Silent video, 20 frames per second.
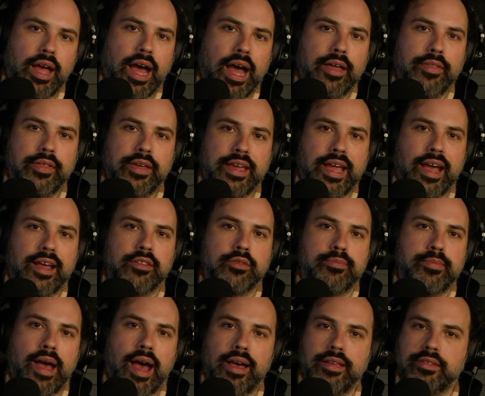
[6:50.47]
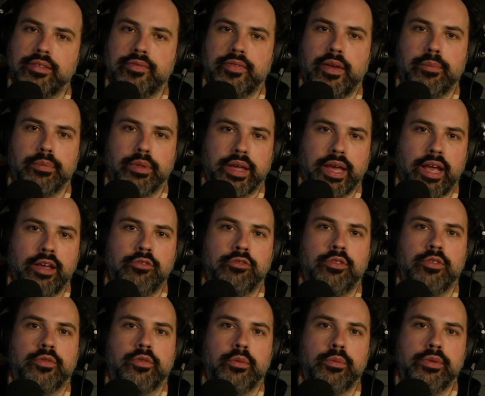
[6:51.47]
I think has massive
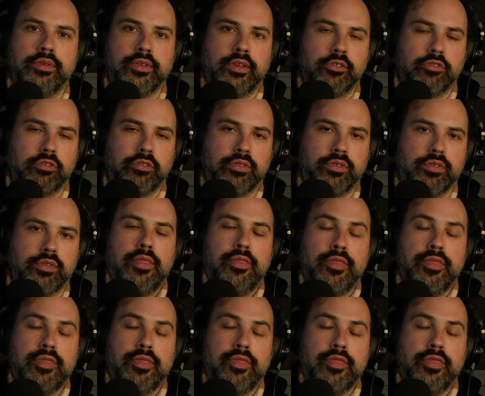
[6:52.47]
implications for musicians.